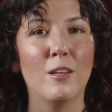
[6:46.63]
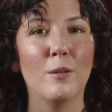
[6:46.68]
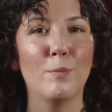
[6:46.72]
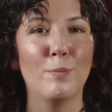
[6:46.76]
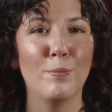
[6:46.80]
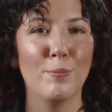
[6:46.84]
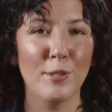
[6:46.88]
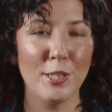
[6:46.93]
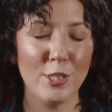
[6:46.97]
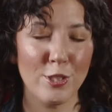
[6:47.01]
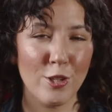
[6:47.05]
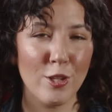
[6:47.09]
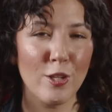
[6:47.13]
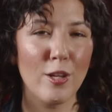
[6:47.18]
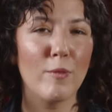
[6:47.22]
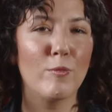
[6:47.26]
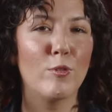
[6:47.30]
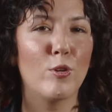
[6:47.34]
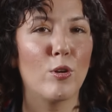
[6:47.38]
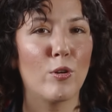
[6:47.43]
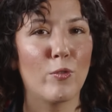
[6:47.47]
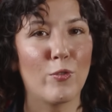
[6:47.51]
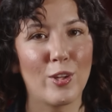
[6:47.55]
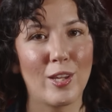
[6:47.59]
Be sure you have
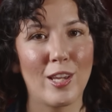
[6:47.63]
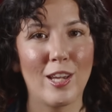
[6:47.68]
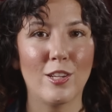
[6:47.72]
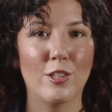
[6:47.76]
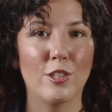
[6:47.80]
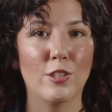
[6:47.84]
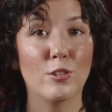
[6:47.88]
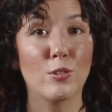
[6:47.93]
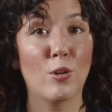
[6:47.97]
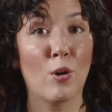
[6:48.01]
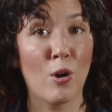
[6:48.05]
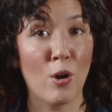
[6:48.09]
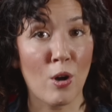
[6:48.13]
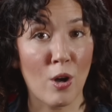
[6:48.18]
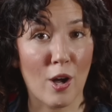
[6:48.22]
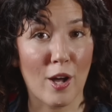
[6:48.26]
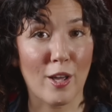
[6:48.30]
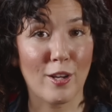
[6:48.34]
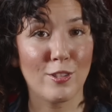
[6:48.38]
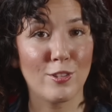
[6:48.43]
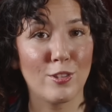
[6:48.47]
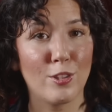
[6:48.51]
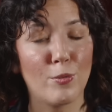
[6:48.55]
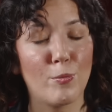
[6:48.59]
notifications
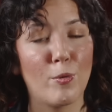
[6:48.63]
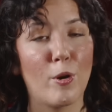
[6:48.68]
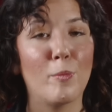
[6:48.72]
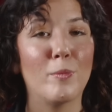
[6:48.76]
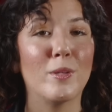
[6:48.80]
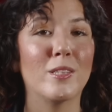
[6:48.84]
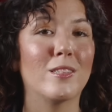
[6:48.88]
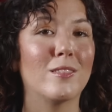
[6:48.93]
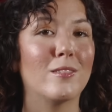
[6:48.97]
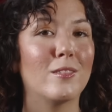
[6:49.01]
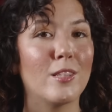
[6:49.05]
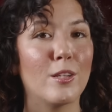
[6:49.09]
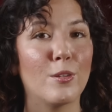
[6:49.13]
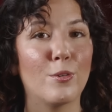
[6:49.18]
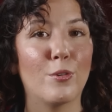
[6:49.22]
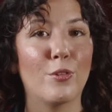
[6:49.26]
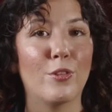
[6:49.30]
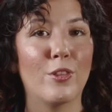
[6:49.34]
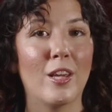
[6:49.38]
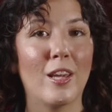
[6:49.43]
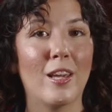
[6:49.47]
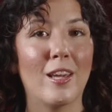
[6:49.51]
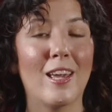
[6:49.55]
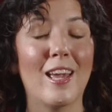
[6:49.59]
on so you won't miss a single
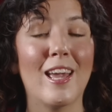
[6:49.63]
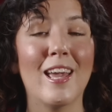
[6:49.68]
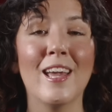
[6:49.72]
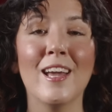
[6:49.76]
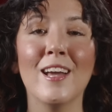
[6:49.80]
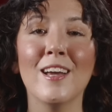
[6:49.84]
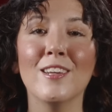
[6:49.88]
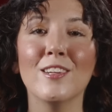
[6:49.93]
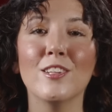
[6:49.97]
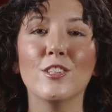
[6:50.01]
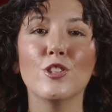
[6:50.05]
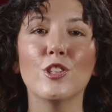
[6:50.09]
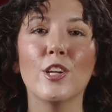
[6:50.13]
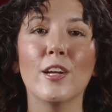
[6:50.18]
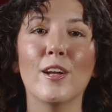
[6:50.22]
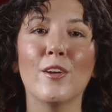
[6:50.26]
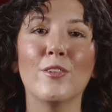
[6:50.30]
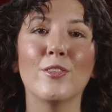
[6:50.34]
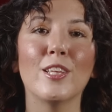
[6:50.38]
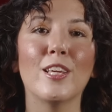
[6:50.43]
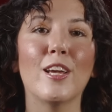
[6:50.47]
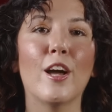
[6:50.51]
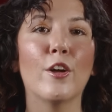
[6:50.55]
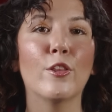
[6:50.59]
thing, and check
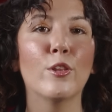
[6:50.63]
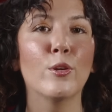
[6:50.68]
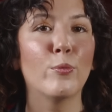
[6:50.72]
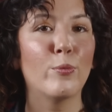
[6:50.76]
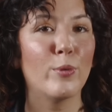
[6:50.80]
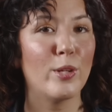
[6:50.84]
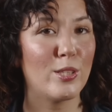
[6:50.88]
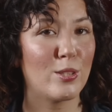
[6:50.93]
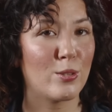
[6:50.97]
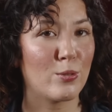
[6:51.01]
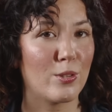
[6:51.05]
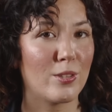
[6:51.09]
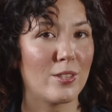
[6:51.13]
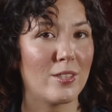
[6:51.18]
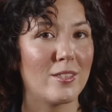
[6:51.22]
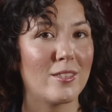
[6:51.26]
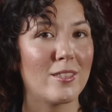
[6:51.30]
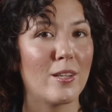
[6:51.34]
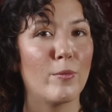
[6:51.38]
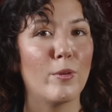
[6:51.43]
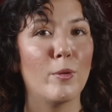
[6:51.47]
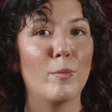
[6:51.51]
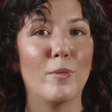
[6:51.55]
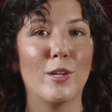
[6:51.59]
out the other resources
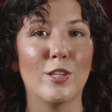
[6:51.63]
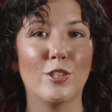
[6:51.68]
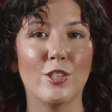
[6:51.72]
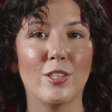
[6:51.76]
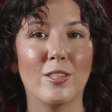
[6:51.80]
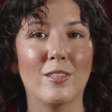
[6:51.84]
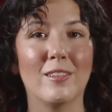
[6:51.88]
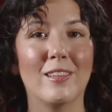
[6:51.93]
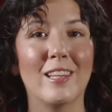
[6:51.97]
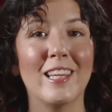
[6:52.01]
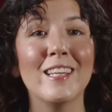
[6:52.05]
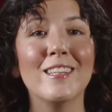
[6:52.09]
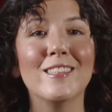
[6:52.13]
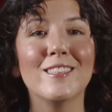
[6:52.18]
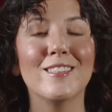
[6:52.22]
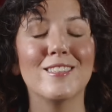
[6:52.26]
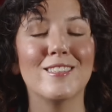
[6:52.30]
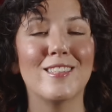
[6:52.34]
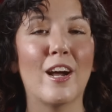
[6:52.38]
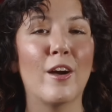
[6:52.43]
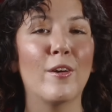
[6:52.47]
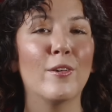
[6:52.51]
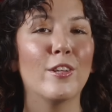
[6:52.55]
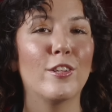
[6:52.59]
that we mentioned linked
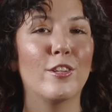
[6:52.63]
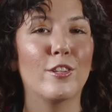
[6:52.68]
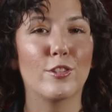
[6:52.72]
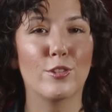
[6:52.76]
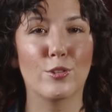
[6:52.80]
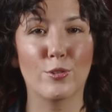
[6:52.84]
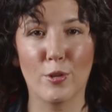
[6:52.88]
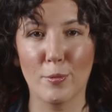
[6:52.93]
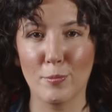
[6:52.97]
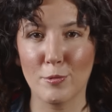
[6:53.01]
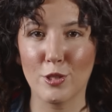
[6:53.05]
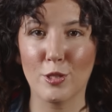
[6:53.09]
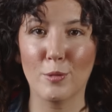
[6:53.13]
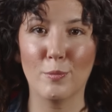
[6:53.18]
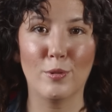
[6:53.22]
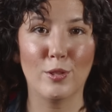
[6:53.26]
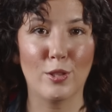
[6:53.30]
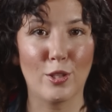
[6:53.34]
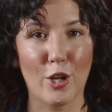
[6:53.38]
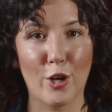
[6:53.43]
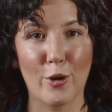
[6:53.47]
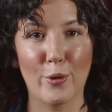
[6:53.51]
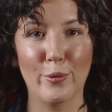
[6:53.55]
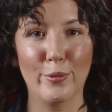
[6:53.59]
down in the description
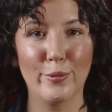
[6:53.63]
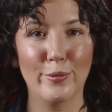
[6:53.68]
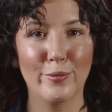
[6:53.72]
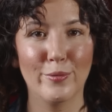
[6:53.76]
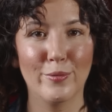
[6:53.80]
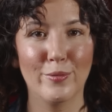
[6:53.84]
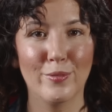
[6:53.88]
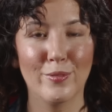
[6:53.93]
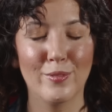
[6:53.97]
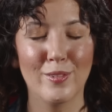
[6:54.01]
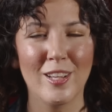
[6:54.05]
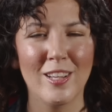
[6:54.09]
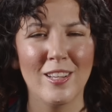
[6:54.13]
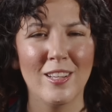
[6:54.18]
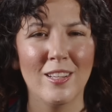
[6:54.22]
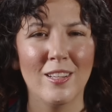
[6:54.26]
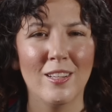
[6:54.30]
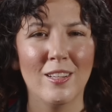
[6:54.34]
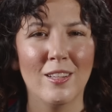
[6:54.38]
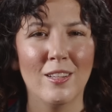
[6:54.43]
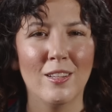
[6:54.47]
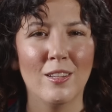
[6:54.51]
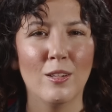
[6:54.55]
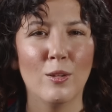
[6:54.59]
below.
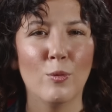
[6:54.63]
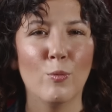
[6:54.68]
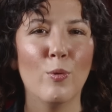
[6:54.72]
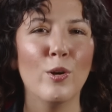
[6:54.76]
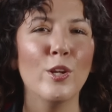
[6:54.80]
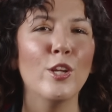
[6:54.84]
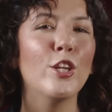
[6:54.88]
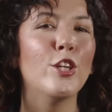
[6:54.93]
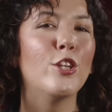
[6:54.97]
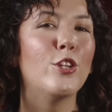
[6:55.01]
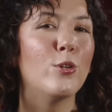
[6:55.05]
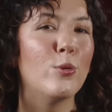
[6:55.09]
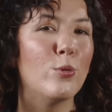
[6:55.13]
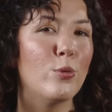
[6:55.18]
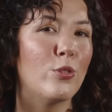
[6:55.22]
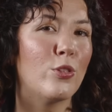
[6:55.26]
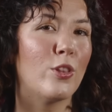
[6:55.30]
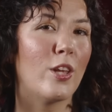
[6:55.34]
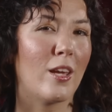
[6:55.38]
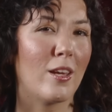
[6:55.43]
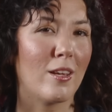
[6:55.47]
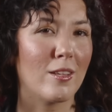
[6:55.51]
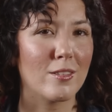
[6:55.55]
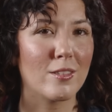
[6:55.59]
What do you
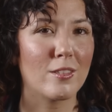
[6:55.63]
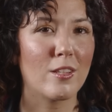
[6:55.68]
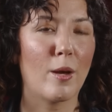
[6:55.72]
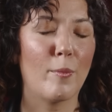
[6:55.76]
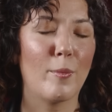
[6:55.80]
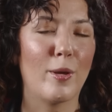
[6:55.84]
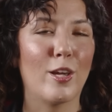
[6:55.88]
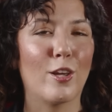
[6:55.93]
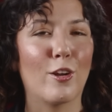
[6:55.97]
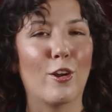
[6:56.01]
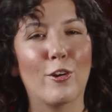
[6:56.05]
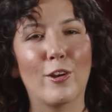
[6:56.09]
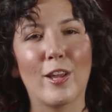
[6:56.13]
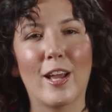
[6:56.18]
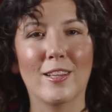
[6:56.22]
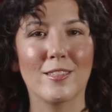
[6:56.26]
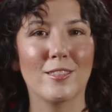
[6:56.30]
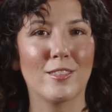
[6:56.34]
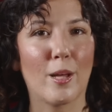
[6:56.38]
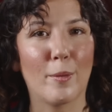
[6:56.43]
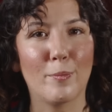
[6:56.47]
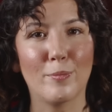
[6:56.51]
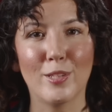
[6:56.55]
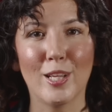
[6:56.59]
think is coming in our
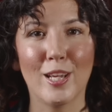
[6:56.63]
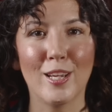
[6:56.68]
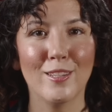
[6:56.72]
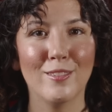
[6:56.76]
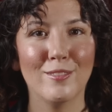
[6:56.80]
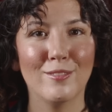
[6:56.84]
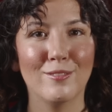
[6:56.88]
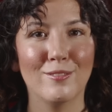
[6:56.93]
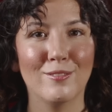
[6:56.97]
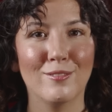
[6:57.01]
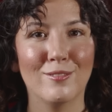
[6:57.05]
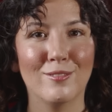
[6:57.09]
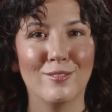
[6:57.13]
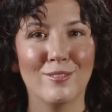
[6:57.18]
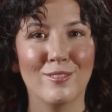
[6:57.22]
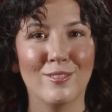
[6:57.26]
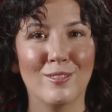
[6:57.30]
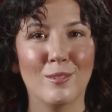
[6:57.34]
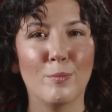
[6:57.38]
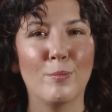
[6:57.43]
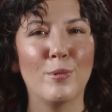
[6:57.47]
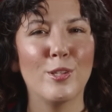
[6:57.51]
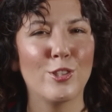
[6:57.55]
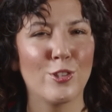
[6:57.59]
next update?
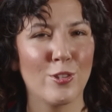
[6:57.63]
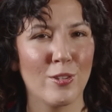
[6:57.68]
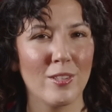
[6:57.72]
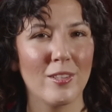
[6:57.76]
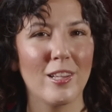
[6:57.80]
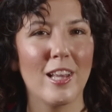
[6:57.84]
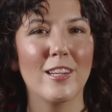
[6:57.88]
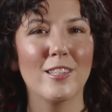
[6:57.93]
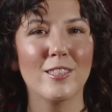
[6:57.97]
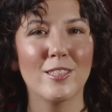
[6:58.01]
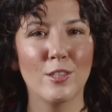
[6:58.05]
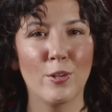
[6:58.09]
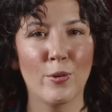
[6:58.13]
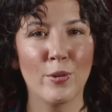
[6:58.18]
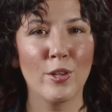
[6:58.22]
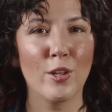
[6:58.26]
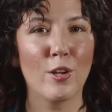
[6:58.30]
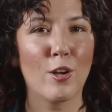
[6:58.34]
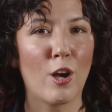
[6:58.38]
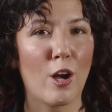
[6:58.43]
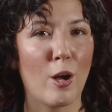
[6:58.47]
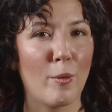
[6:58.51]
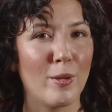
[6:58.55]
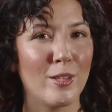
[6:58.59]
Be sure to let us know in the
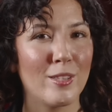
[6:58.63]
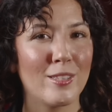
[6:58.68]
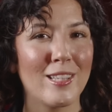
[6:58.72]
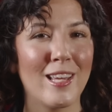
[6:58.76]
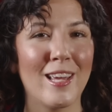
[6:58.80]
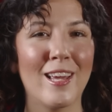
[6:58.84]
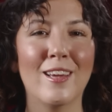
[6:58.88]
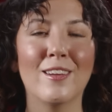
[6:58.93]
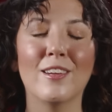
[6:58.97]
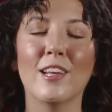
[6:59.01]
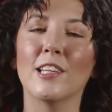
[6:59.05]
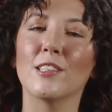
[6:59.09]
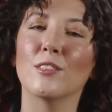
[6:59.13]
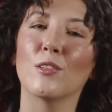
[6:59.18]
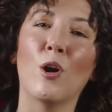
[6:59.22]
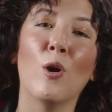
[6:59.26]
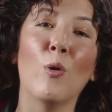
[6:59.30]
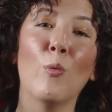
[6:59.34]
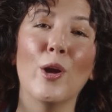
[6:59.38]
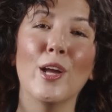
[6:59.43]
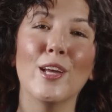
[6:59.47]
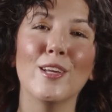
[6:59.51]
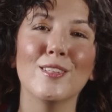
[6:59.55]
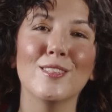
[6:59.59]
comments, and as
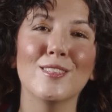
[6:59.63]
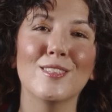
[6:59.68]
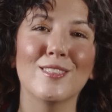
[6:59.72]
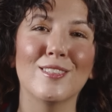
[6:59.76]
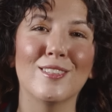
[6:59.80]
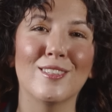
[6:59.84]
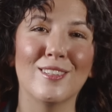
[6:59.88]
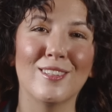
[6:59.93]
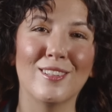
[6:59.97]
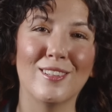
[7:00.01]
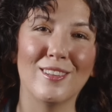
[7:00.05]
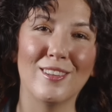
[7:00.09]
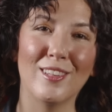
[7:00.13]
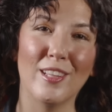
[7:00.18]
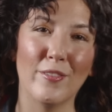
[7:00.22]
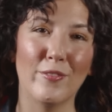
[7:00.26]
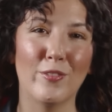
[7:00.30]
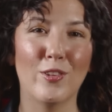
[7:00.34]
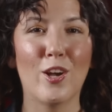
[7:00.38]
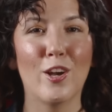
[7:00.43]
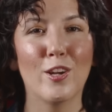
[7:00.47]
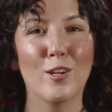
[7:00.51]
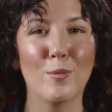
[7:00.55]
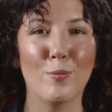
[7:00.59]
always, live
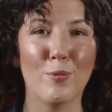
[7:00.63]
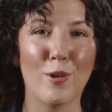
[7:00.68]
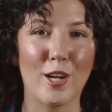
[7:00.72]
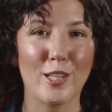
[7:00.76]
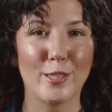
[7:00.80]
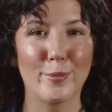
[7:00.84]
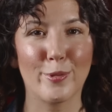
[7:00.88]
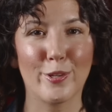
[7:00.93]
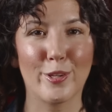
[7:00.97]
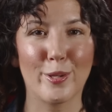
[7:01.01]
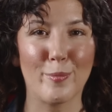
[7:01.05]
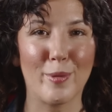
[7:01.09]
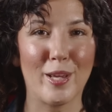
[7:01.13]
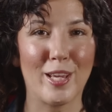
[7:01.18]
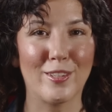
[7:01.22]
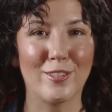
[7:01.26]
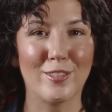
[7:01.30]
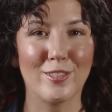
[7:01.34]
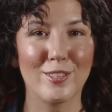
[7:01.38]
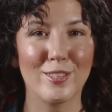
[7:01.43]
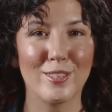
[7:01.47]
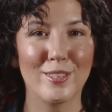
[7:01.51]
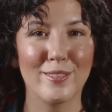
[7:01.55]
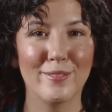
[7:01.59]
long and prosper,
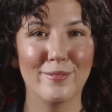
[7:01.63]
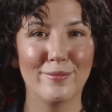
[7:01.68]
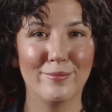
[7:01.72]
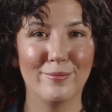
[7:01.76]
Commanders.